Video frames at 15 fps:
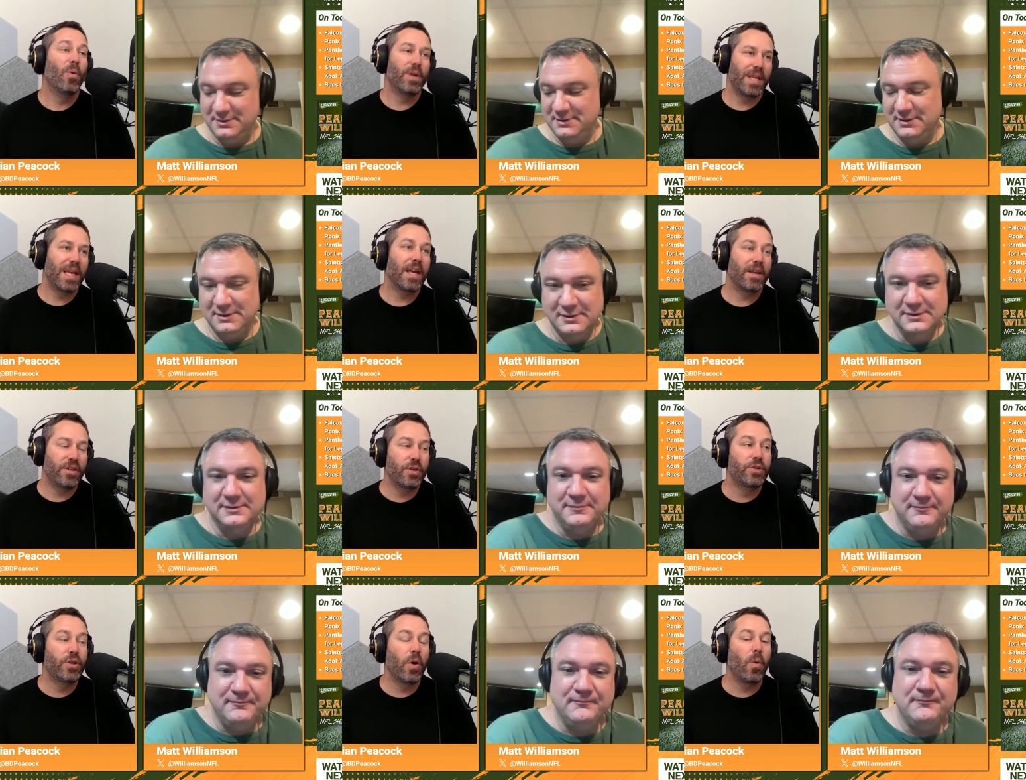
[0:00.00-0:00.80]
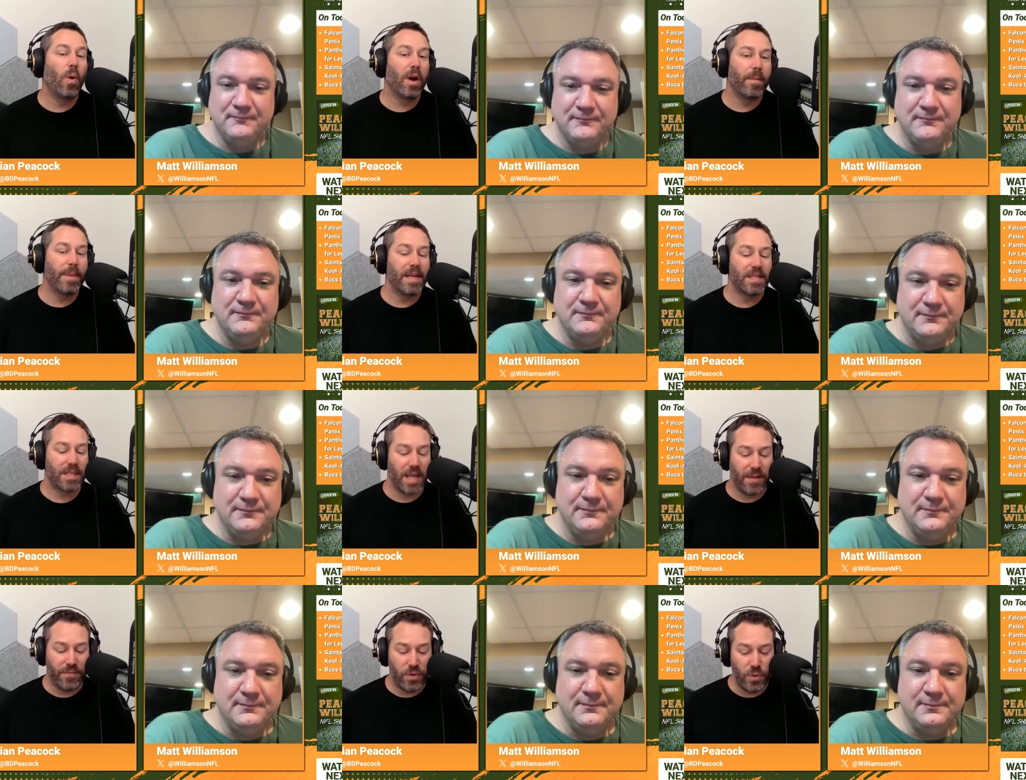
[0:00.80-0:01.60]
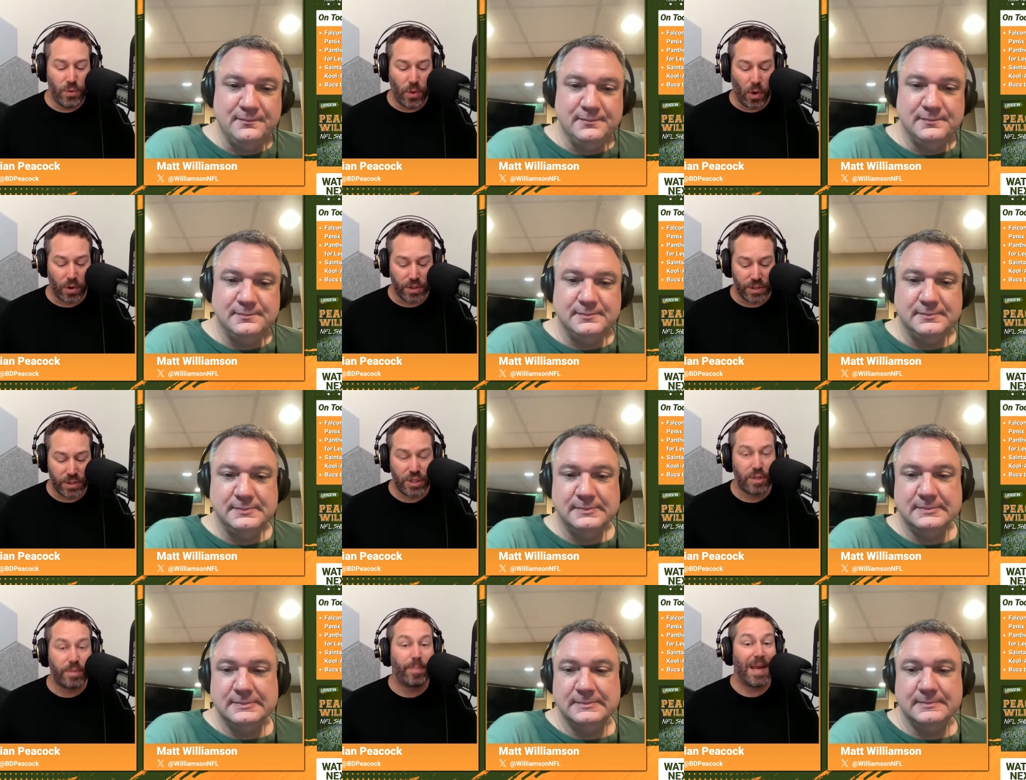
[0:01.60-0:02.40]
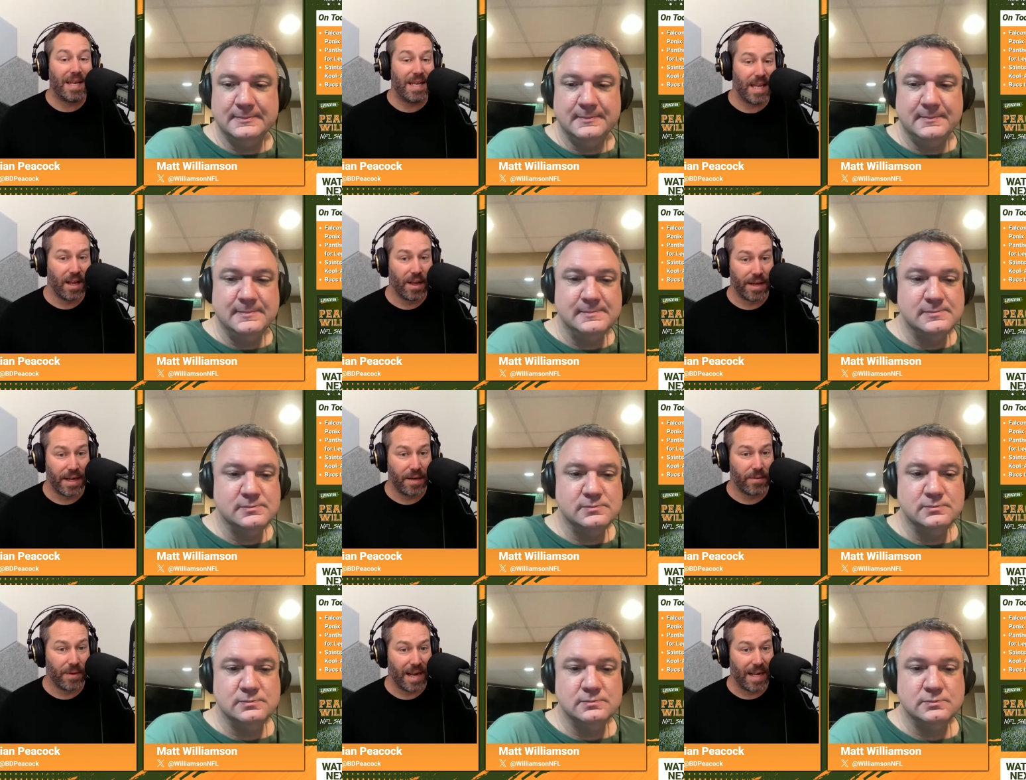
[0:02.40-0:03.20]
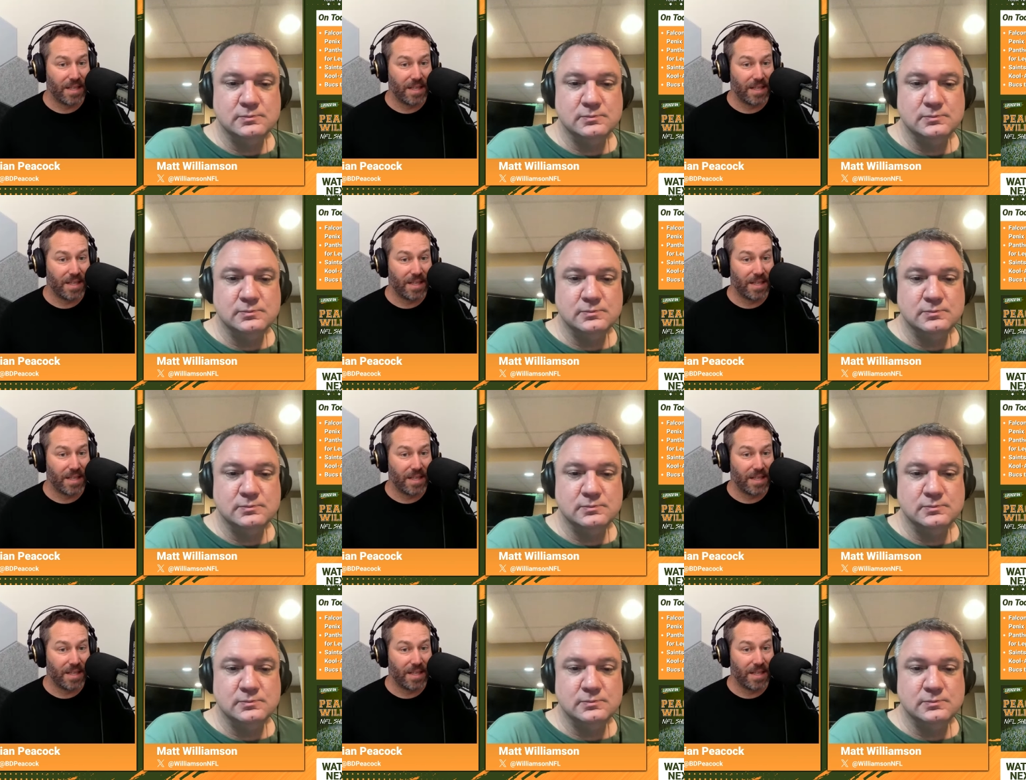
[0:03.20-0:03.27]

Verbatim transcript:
Speaker 1: Well, you don't want to miss if you are spending on it, right?